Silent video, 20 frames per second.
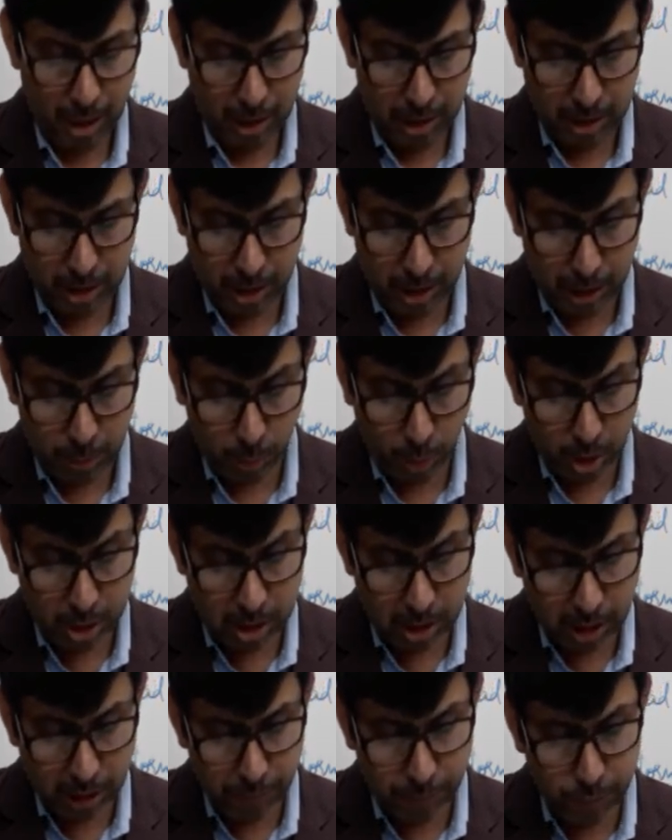Here it
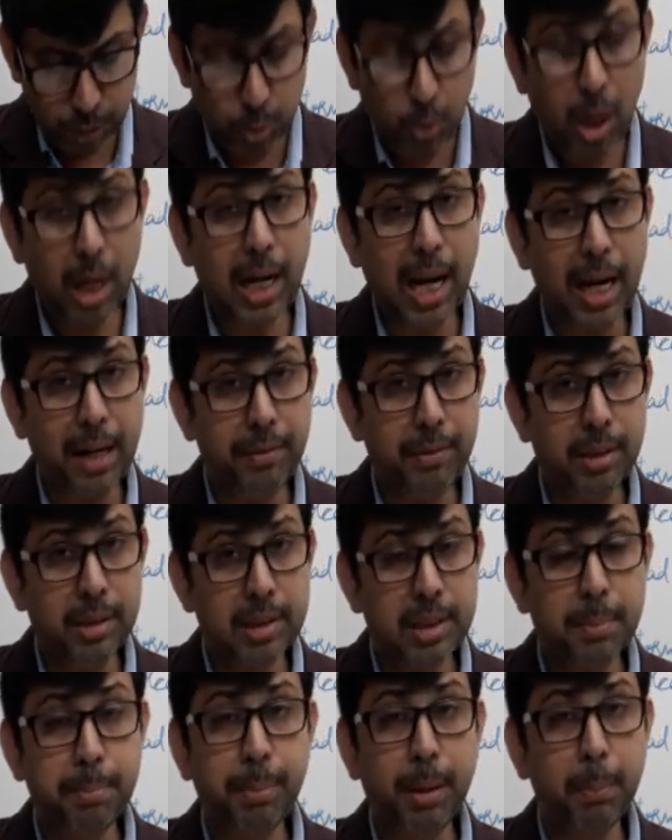was if you
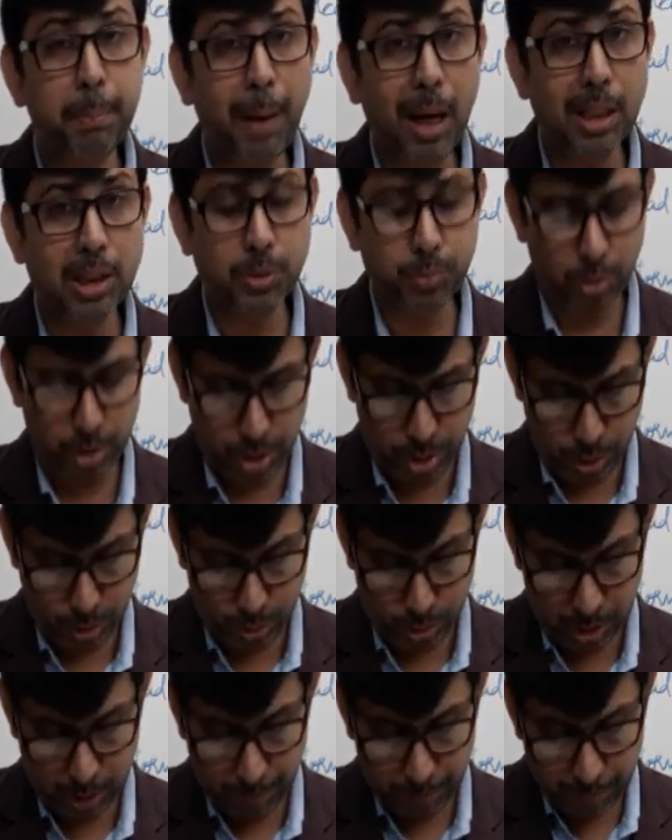arrived, simple past was
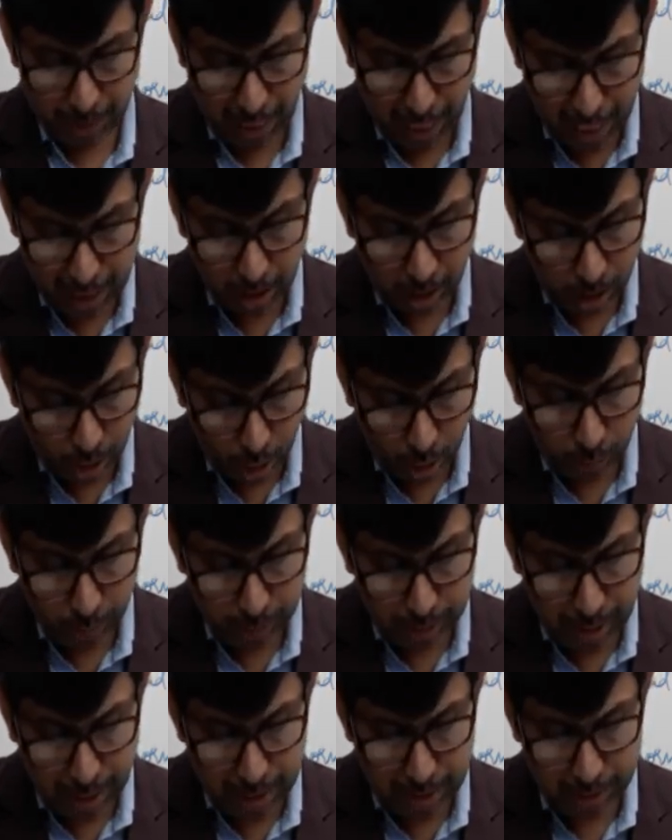used, and along
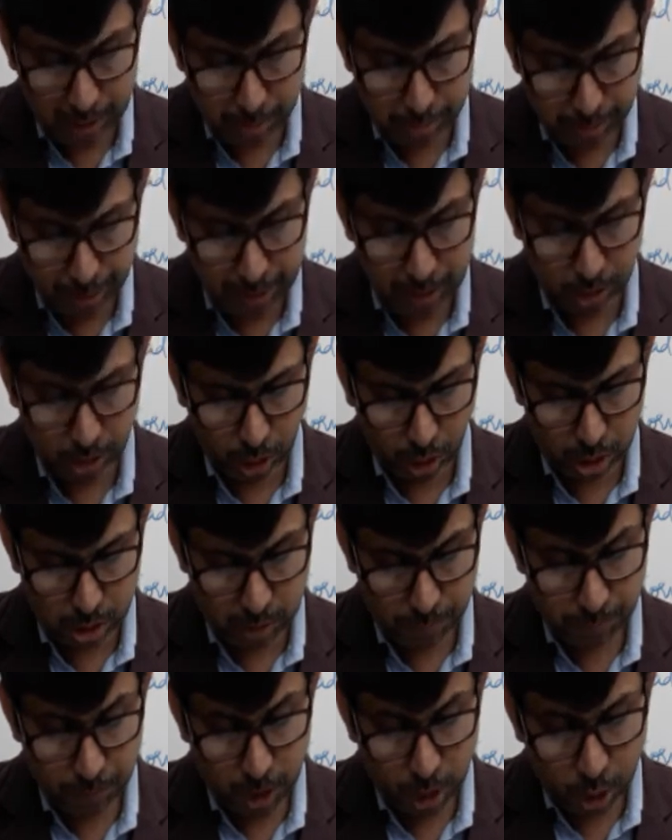with that in the main
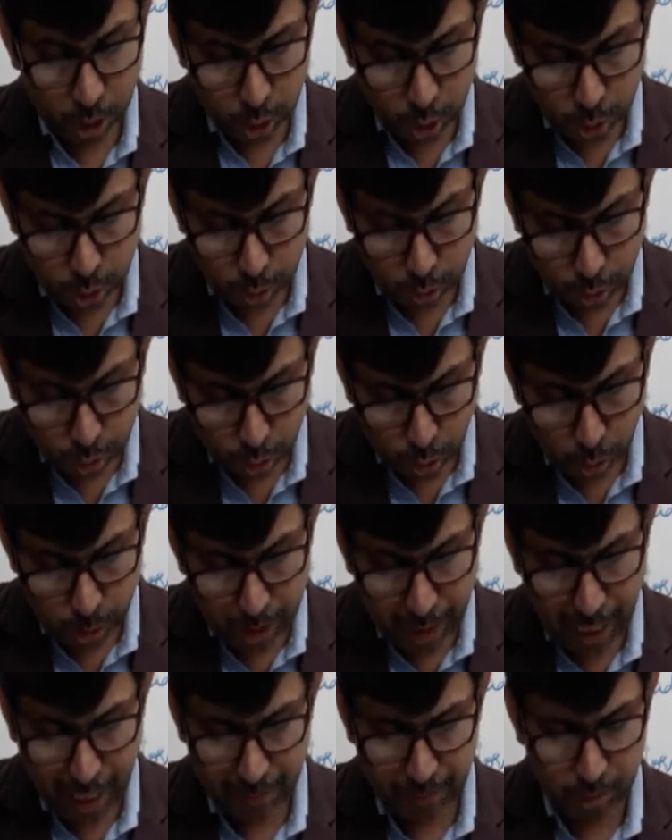clause, you could
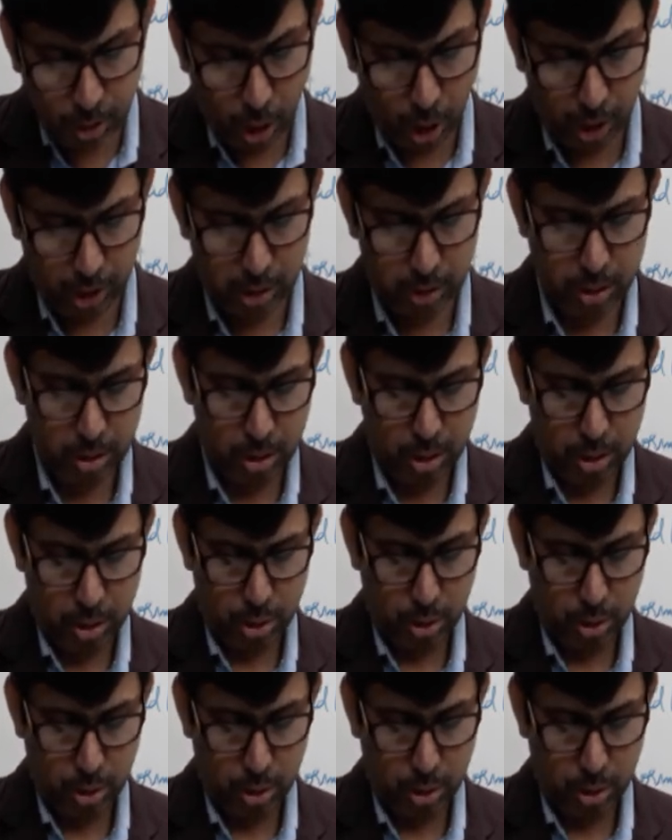have got.